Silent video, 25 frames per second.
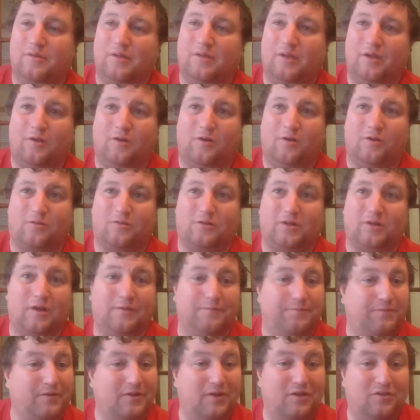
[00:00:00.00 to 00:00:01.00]
Our
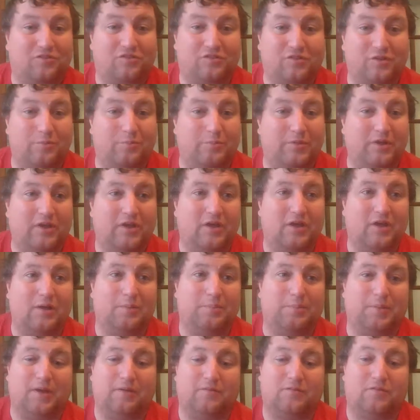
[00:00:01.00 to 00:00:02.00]
confidence should be
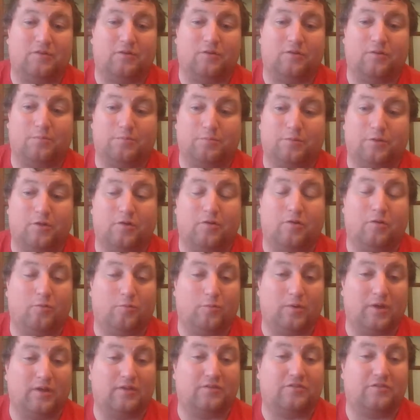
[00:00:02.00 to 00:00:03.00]
up after blowing
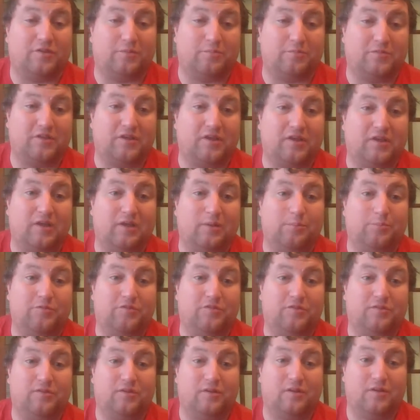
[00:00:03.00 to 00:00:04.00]
away some
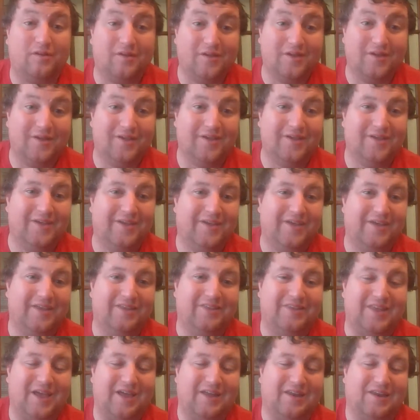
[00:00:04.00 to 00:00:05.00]
teams
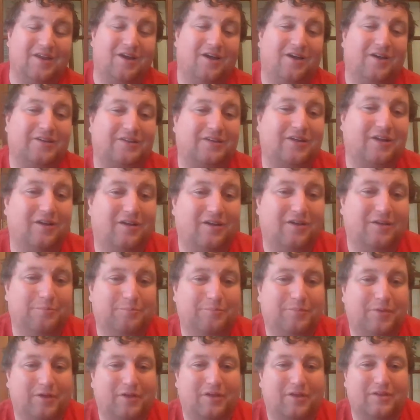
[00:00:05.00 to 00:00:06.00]
in that
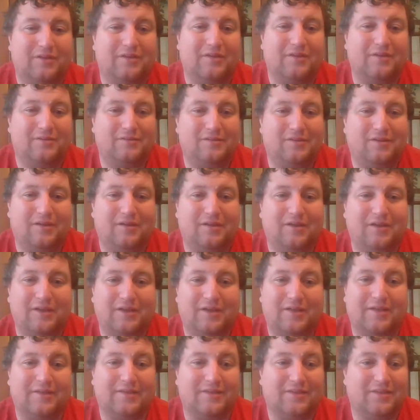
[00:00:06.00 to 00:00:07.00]
non-con, but
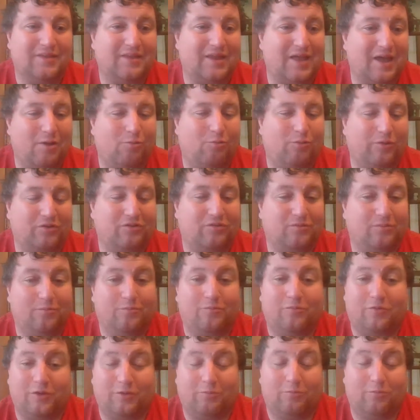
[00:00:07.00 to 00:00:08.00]
now we
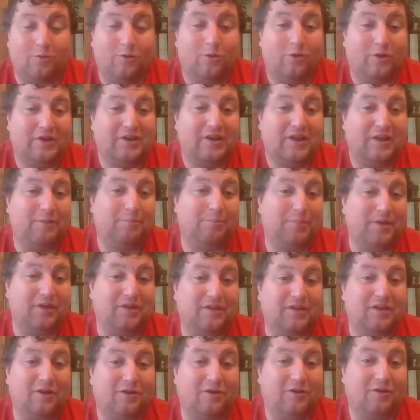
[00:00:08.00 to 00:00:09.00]
really need to
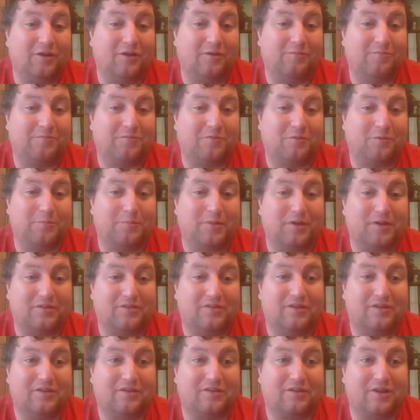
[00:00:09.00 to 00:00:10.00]
be geared up for Big
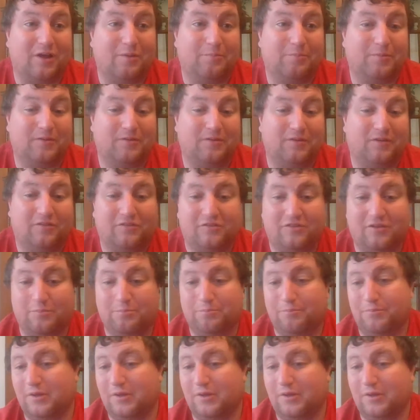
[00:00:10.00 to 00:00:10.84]
Ten competition.